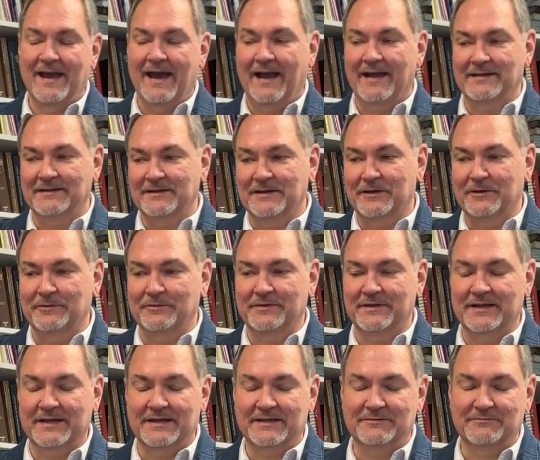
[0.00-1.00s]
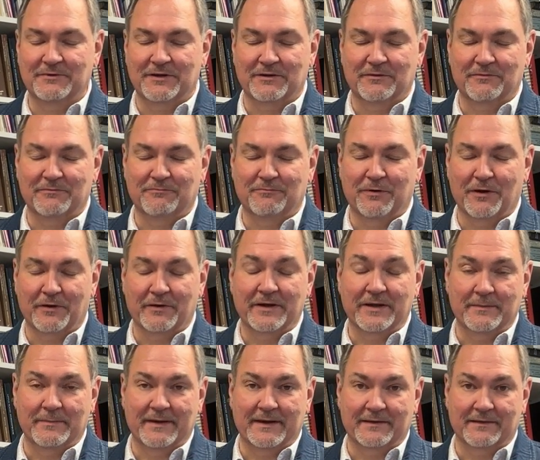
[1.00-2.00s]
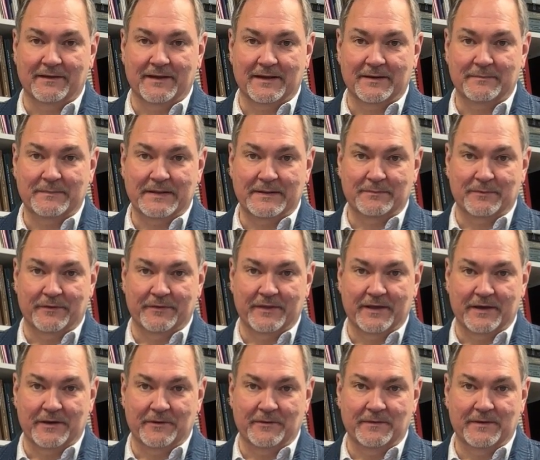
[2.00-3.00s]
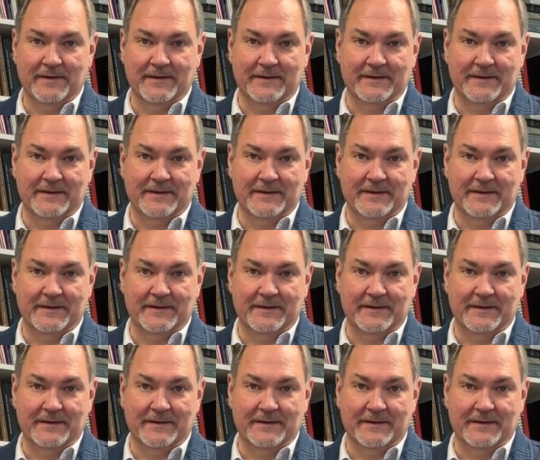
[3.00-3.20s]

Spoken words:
I know that we're worried about a lot of people, though.